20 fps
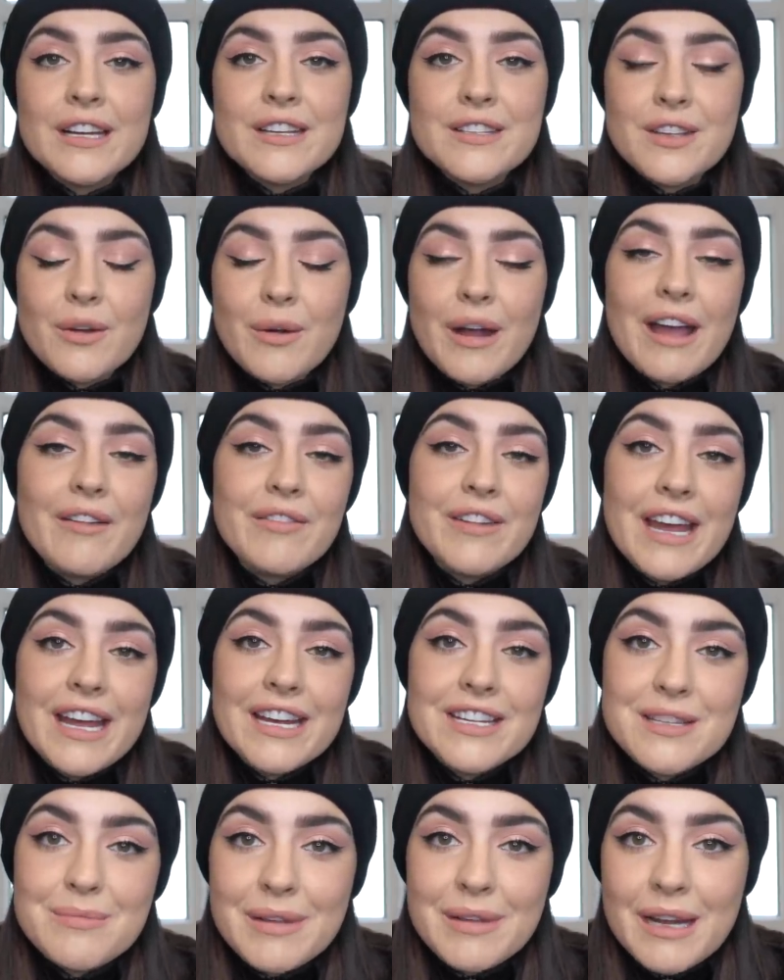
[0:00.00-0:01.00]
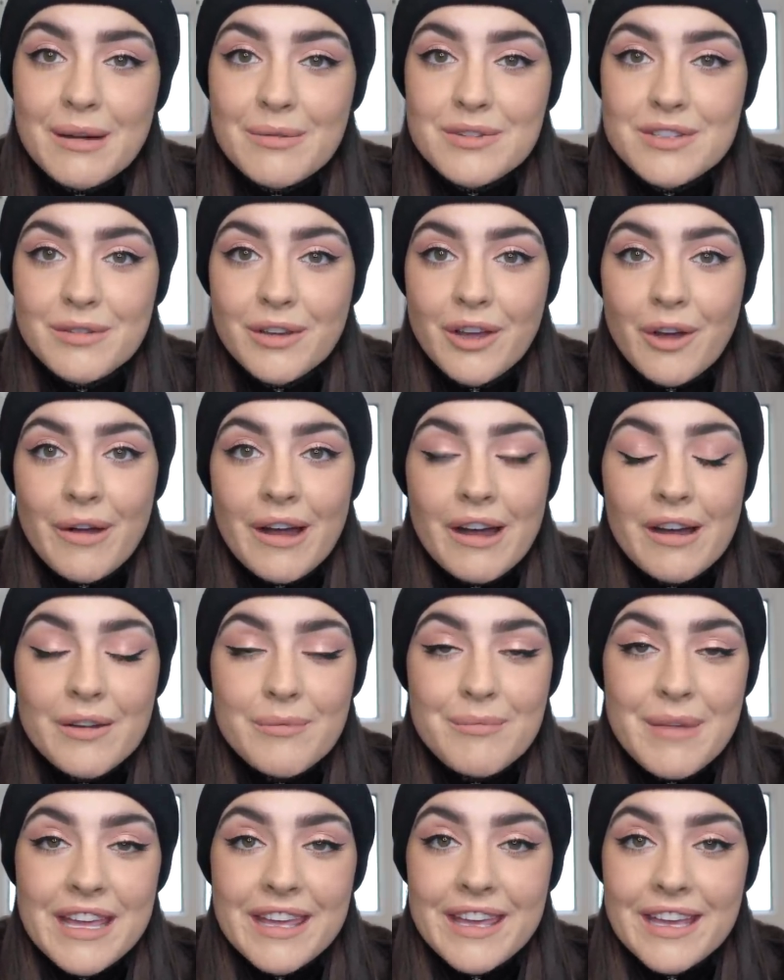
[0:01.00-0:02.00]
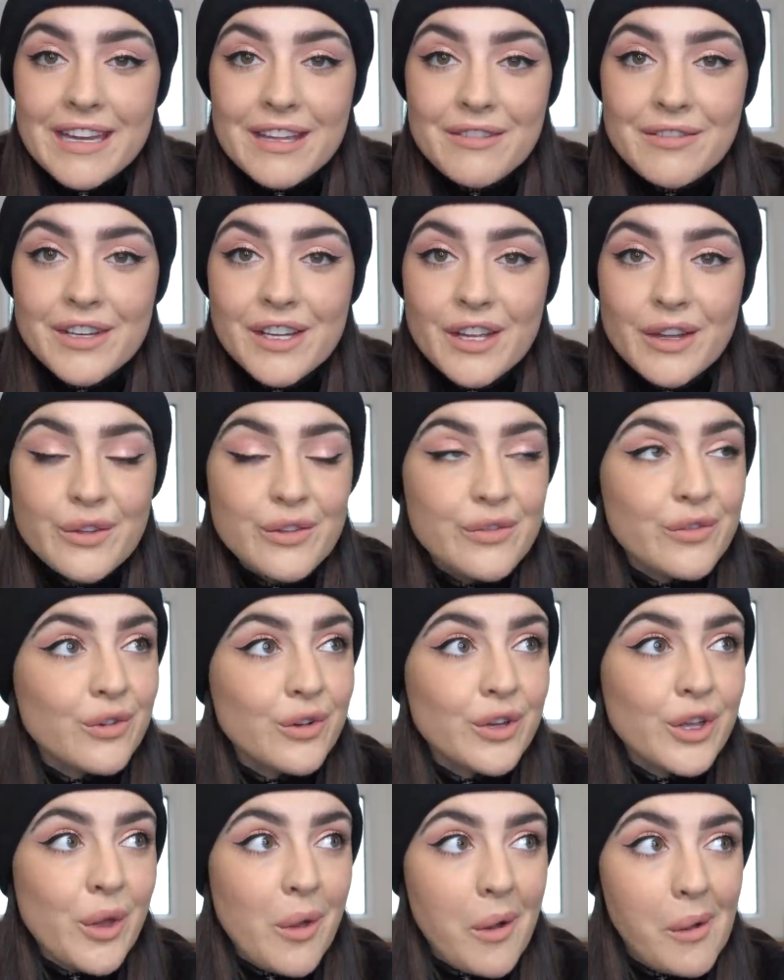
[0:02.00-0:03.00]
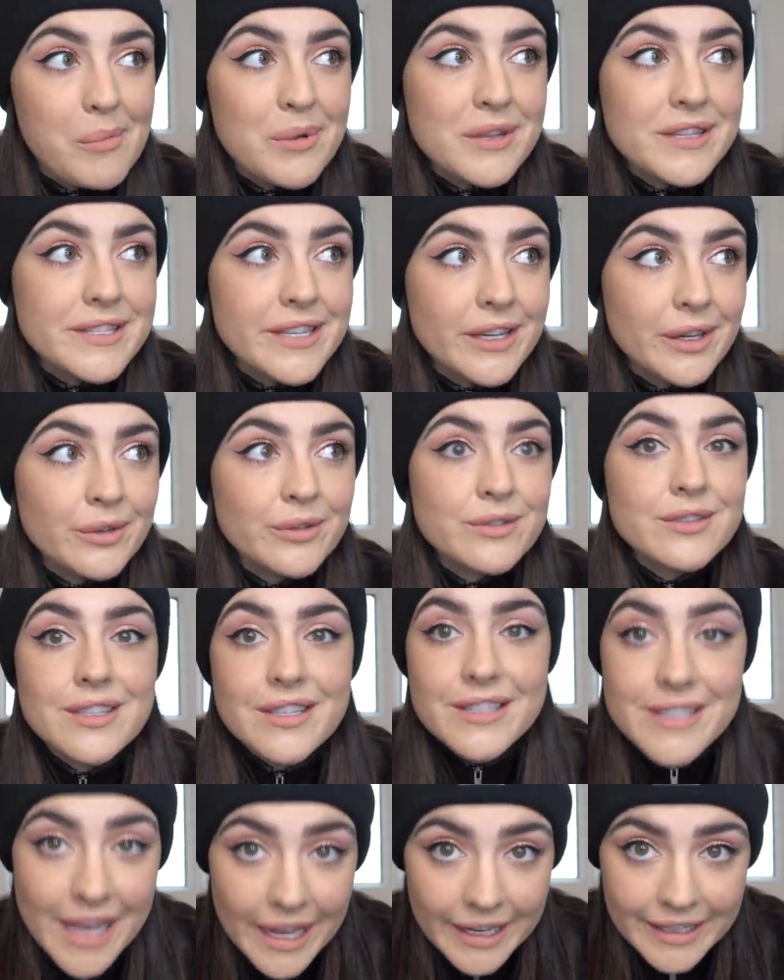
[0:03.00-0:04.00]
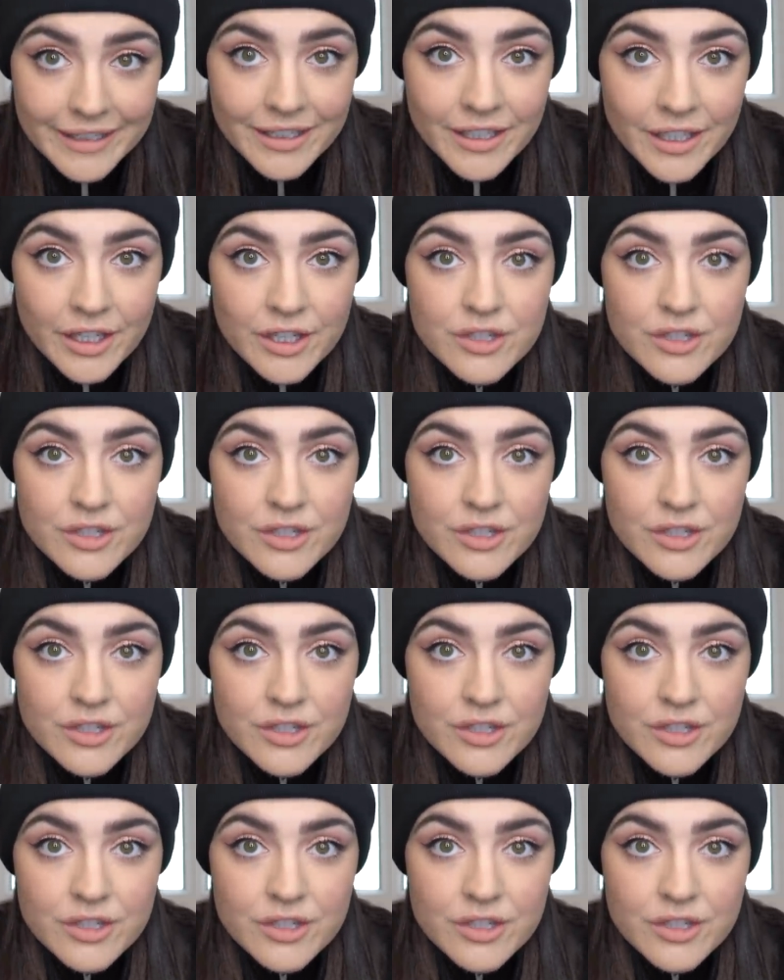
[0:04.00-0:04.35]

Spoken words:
so I haven't actually been able to go out and make any videos for you up until today.